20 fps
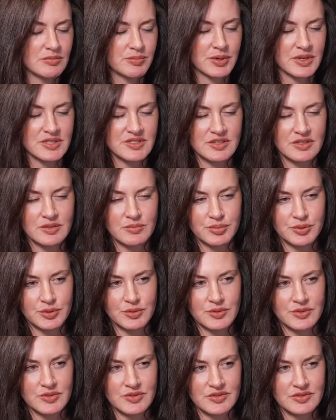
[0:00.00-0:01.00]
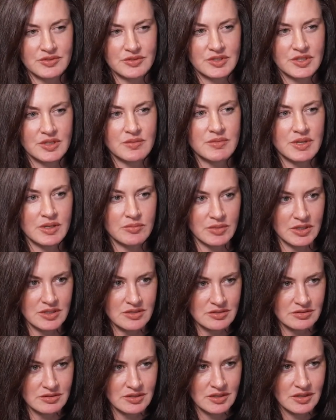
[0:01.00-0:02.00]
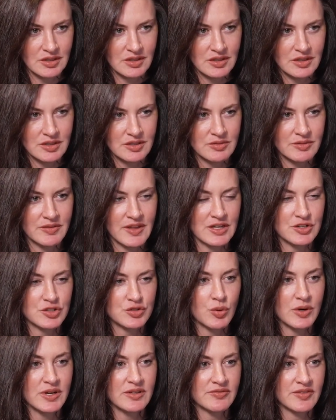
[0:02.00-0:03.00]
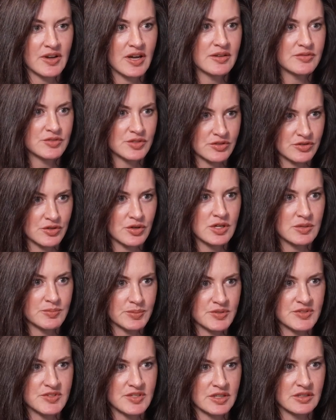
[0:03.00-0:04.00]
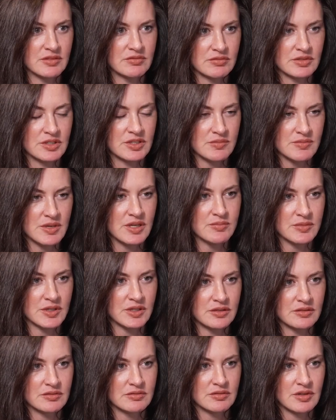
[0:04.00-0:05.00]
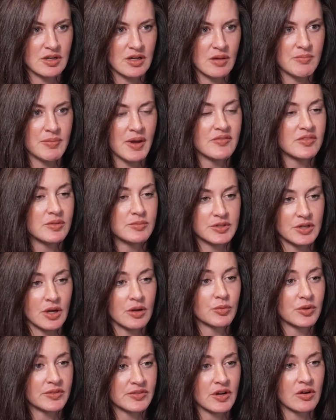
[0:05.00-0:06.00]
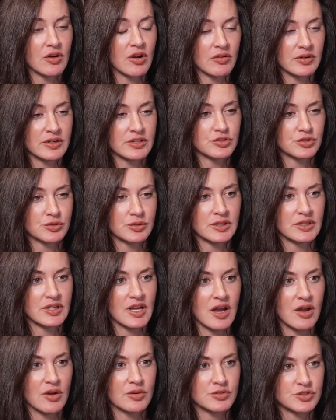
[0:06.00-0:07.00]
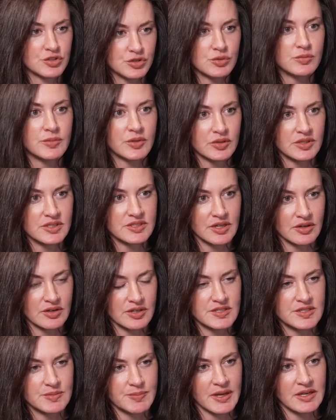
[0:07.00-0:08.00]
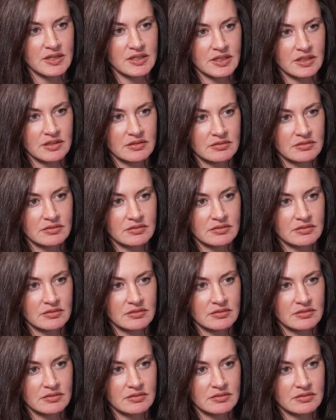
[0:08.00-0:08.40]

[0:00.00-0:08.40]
President Putin's commitment, that 25 to 30% commitment above and beyond what they're already doing now to military spending?